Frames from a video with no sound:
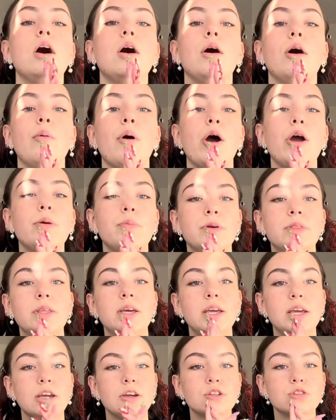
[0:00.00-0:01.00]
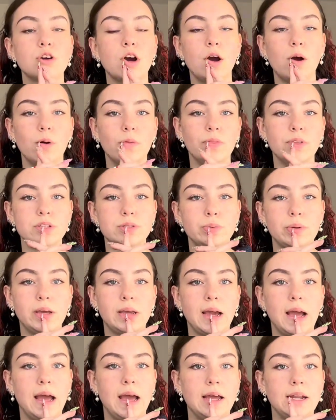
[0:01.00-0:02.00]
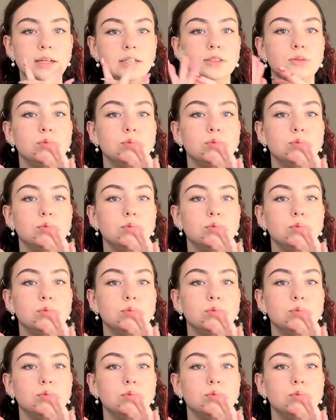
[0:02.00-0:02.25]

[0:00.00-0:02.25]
I'm hoping that he can try it on this weekend.